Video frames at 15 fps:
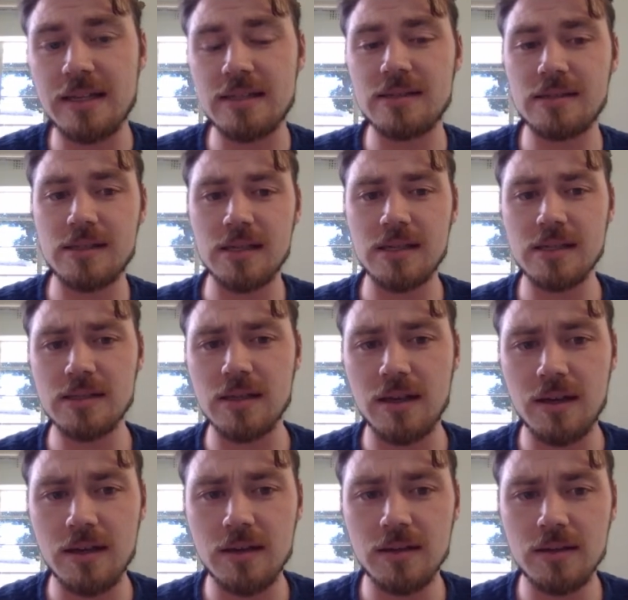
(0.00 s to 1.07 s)

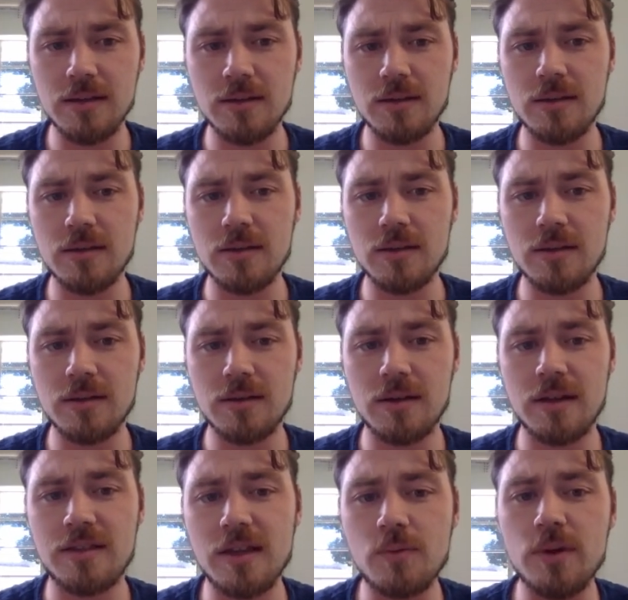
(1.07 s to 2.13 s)
I
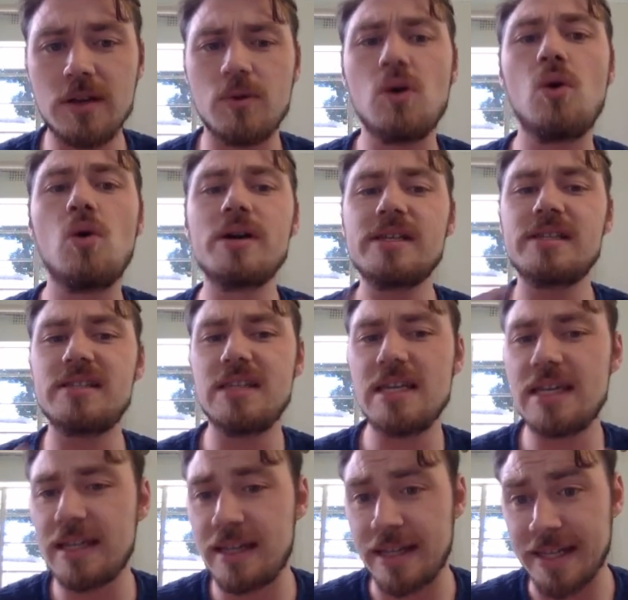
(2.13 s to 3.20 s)
think we're always
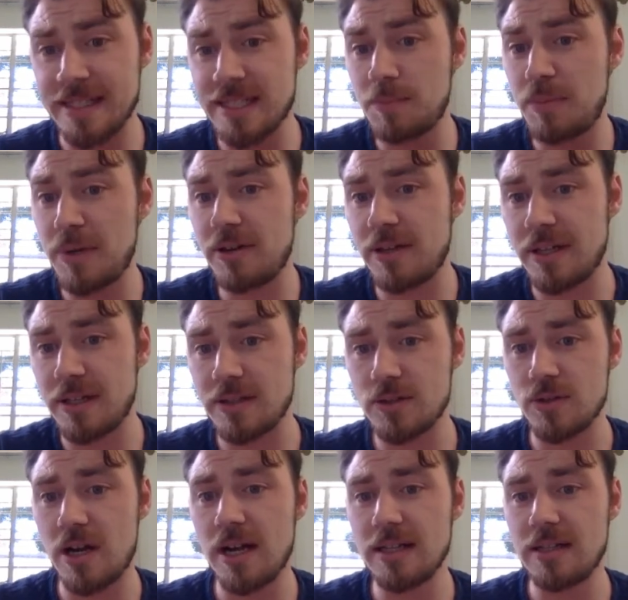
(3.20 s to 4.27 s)
seeking an experience,
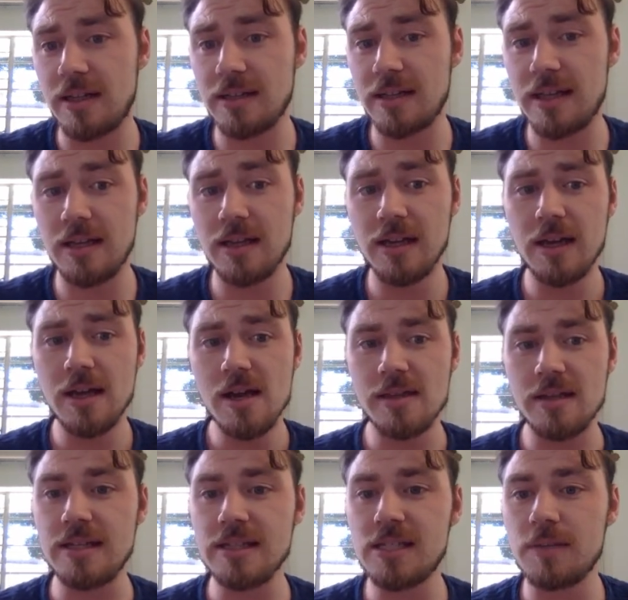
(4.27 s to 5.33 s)
right? Like there
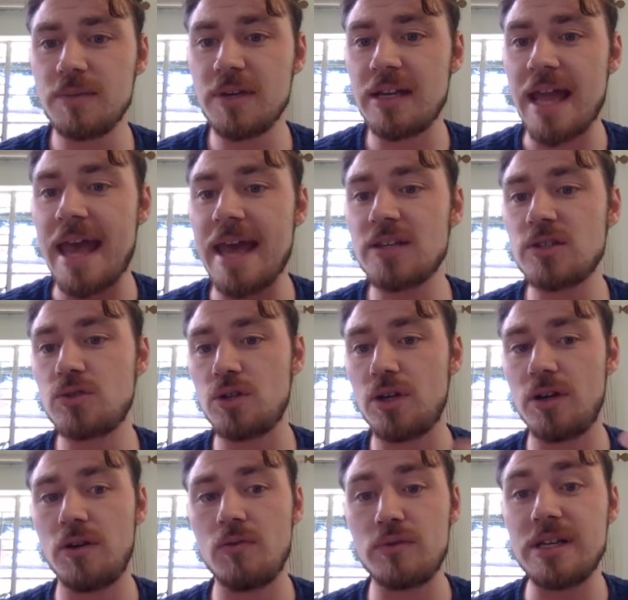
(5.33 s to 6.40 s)
needs to be an
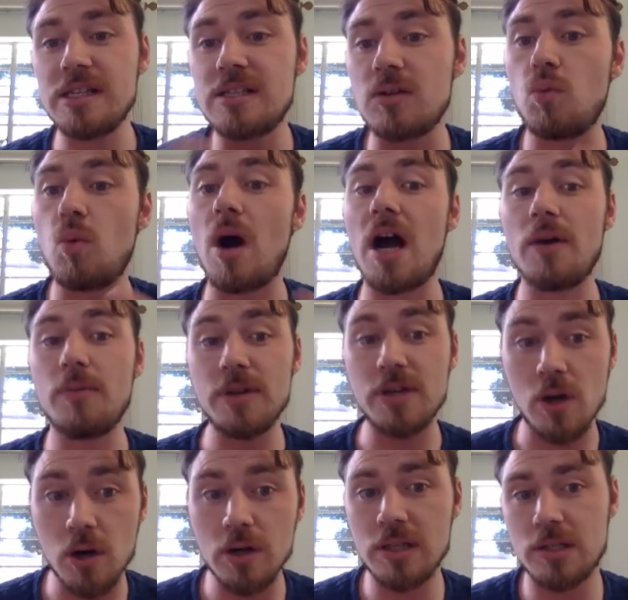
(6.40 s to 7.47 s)
extra reason why we
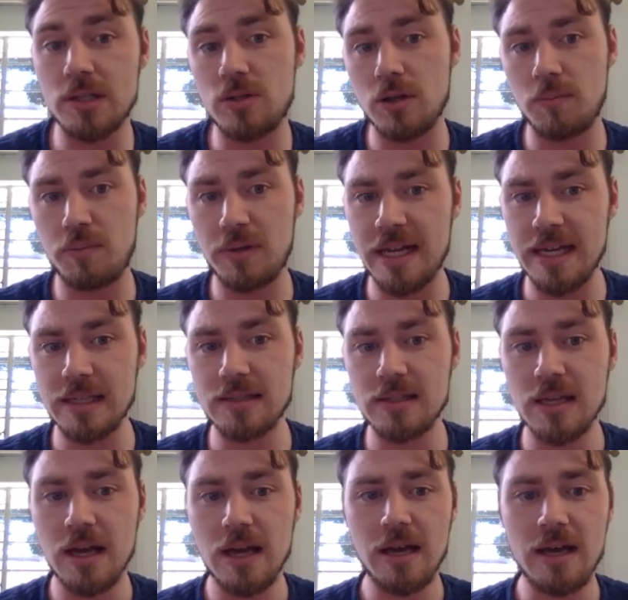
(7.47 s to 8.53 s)
go into a place,
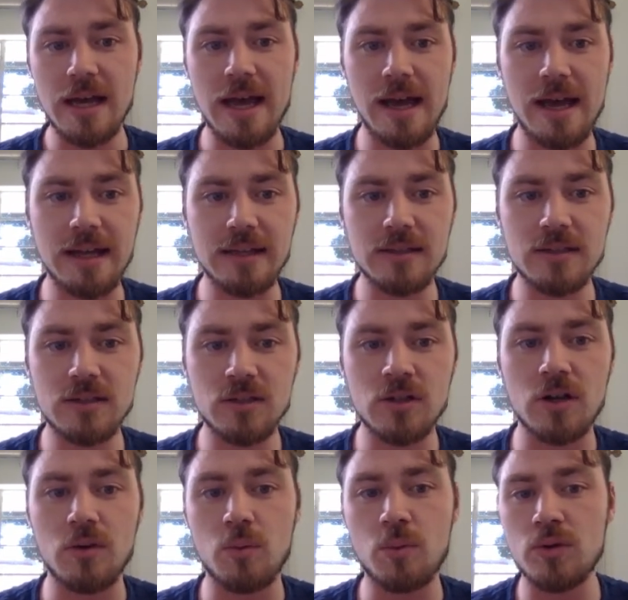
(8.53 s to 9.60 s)
and
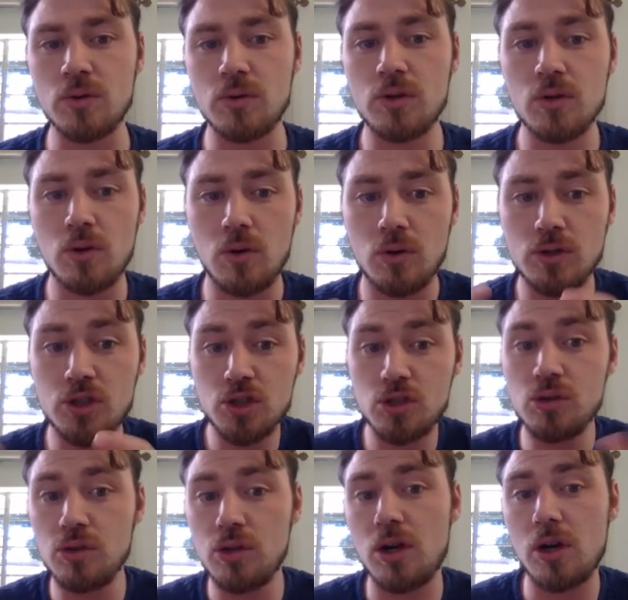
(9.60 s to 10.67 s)
your
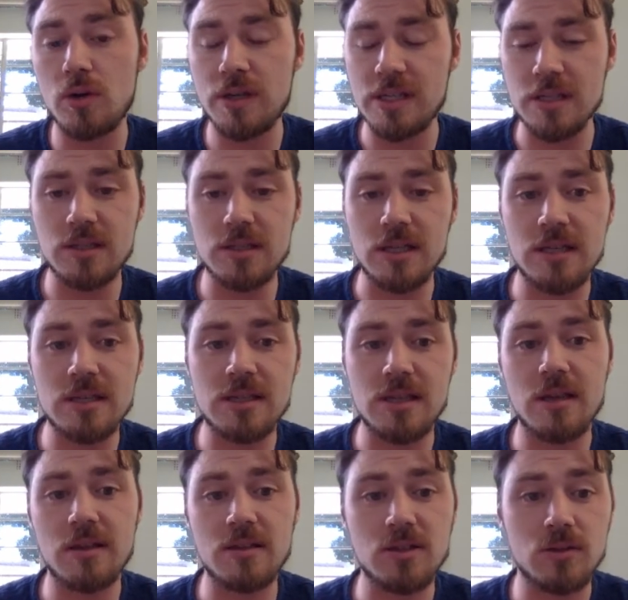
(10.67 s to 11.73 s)
studio is
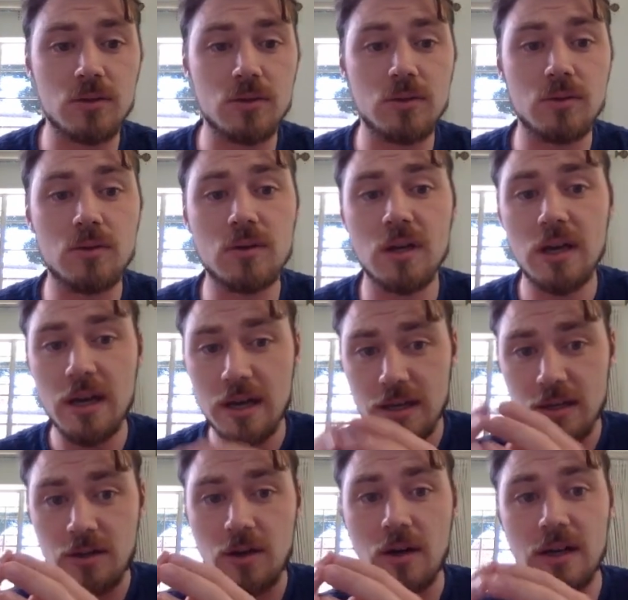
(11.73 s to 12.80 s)
there to
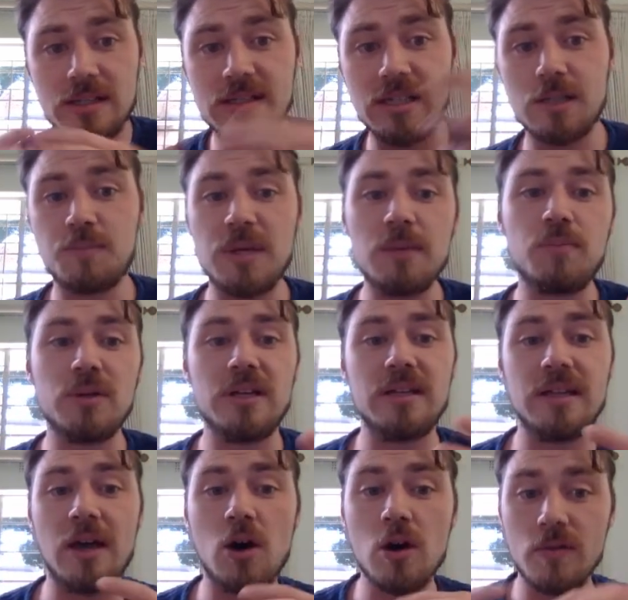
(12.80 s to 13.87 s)
assist people in
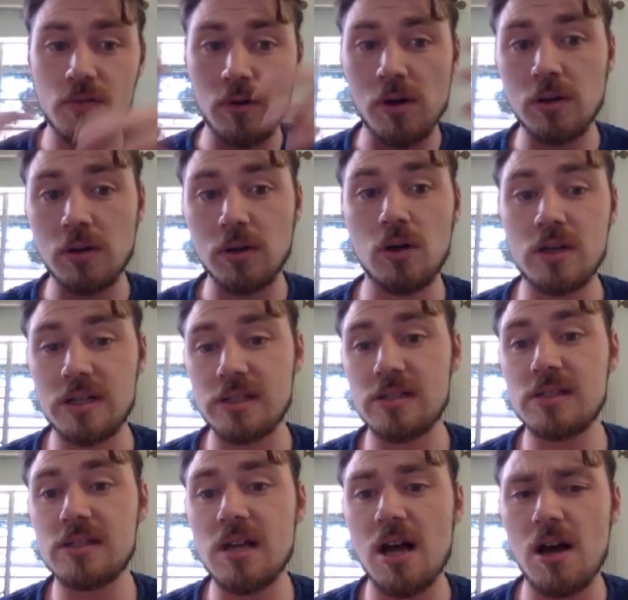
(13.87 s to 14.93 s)
their overall look and
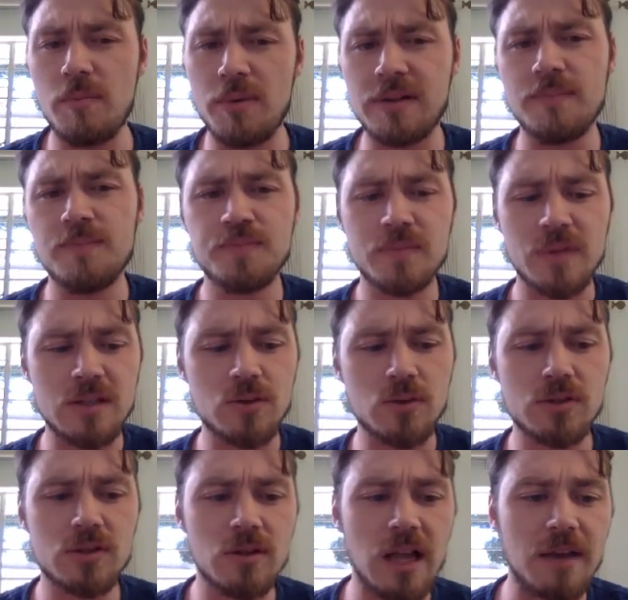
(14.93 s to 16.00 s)
style, but it's
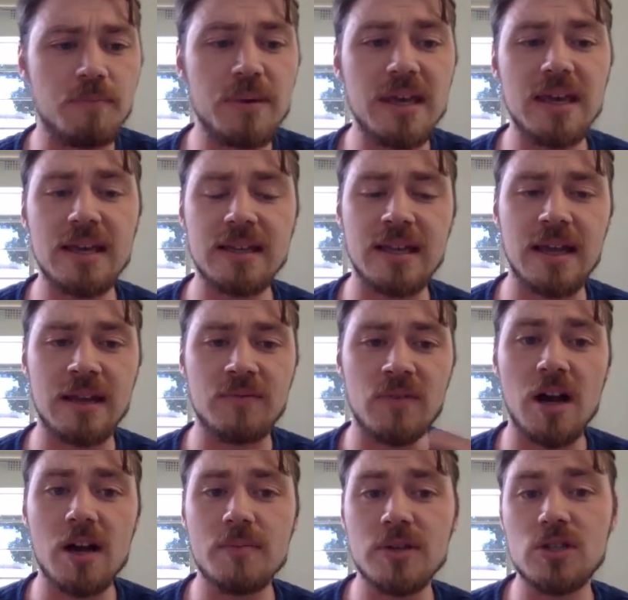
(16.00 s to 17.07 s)
also like being in that
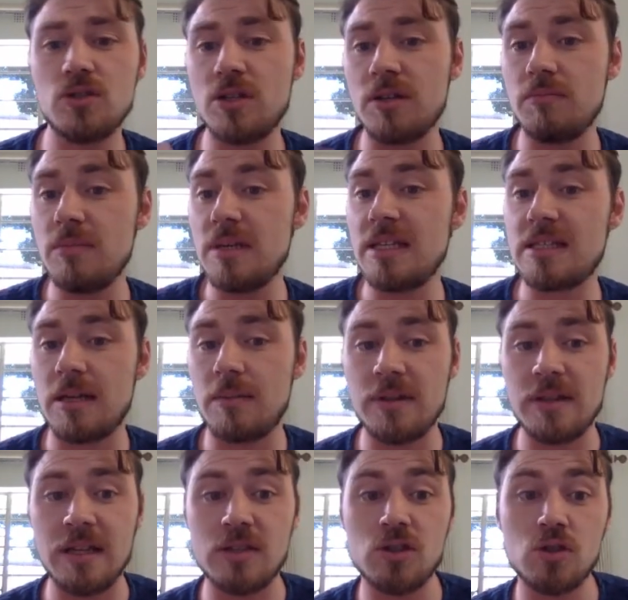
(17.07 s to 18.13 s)
environment, you can meet someone
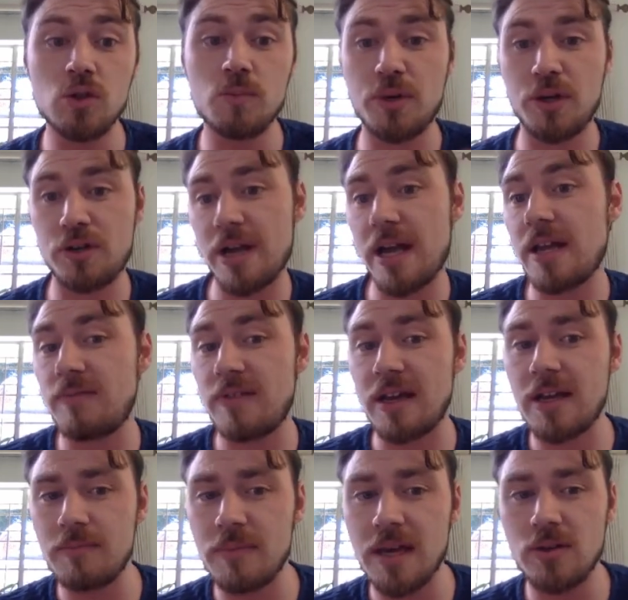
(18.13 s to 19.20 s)
that's super creative that
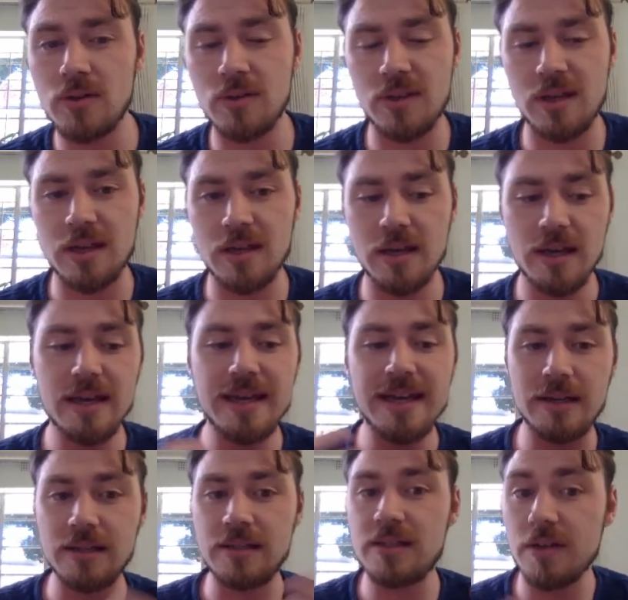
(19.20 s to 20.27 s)
can make you think
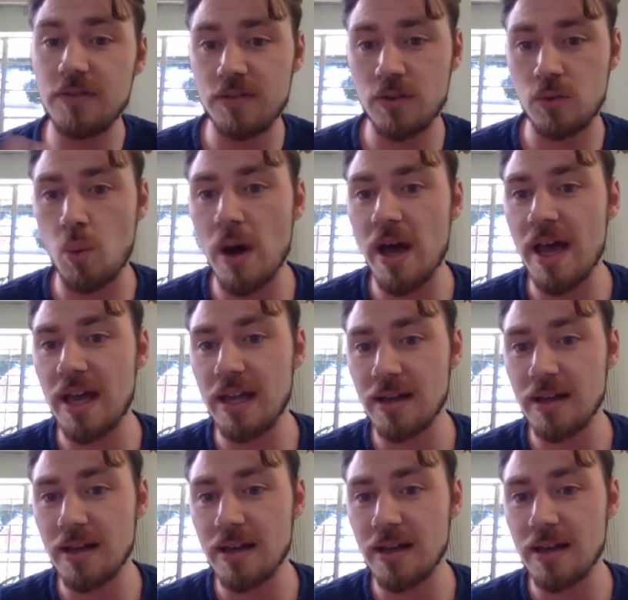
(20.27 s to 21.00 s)
in a different way.